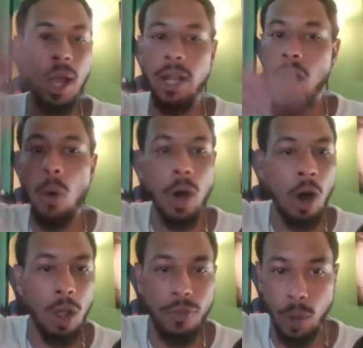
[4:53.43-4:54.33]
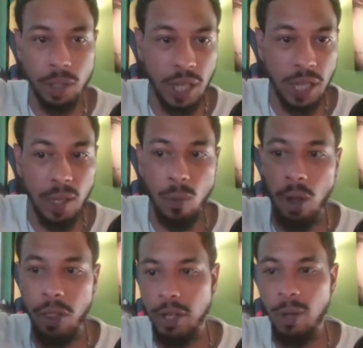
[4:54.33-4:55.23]
I know what all of you are thinking.
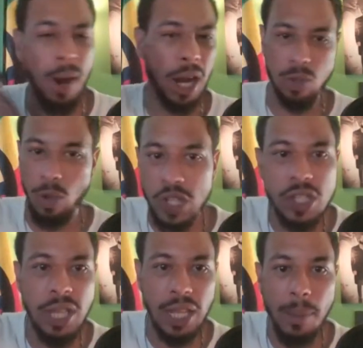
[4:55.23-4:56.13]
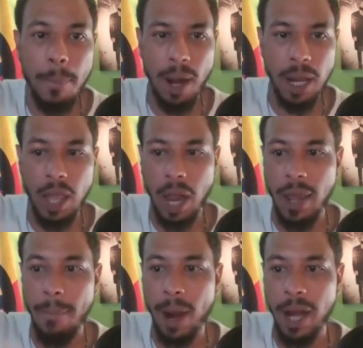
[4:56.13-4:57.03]
Well, then you might as well just take the money line
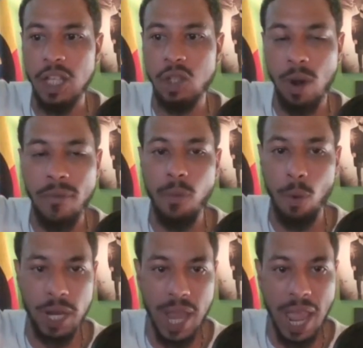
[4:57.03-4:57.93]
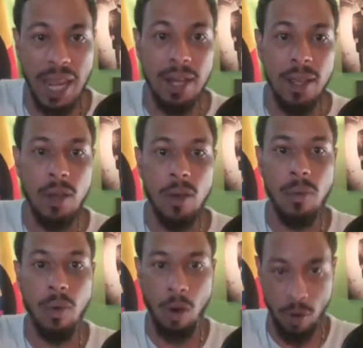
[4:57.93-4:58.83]
at minus 148
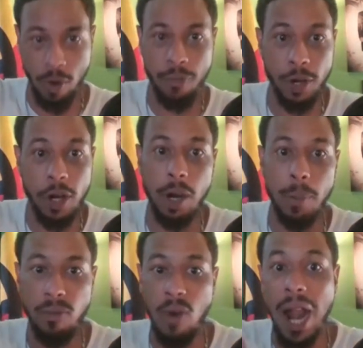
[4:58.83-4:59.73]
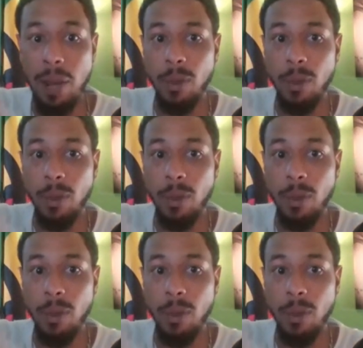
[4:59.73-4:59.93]
if you're going to be riding